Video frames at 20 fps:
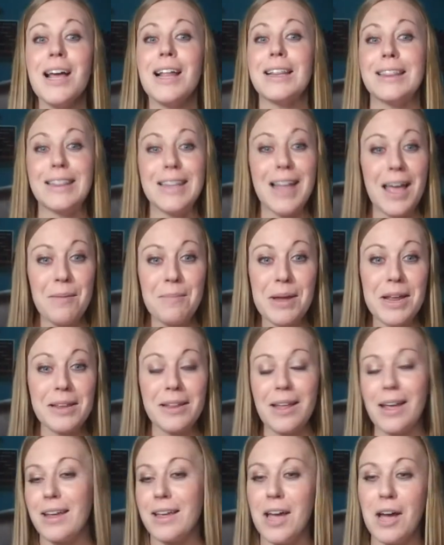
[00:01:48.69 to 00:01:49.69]
let me
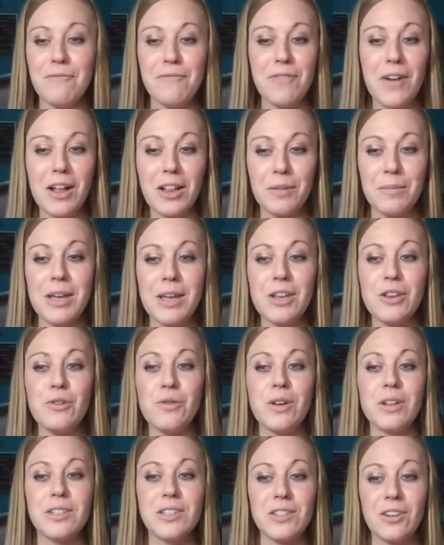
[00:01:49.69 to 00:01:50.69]
come follow me and you
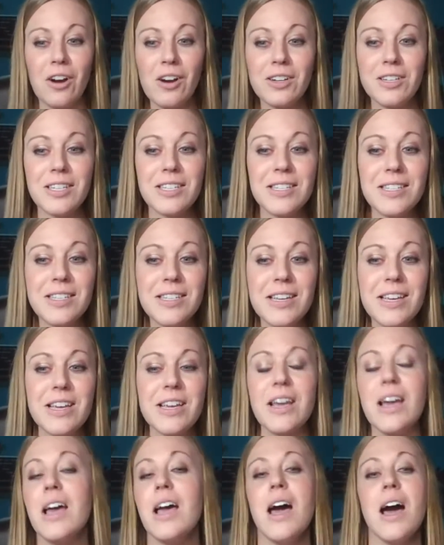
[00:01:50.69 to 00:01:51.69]
can start to
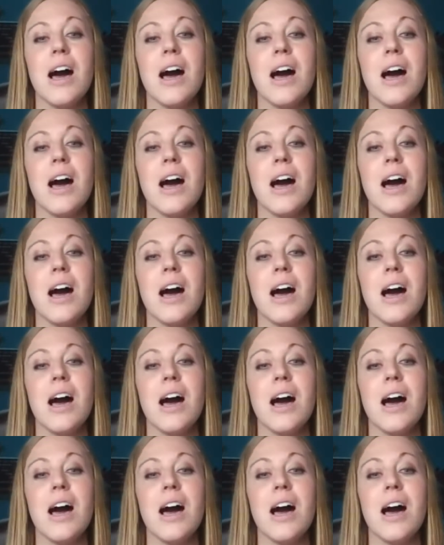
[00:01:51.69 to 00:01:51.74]
see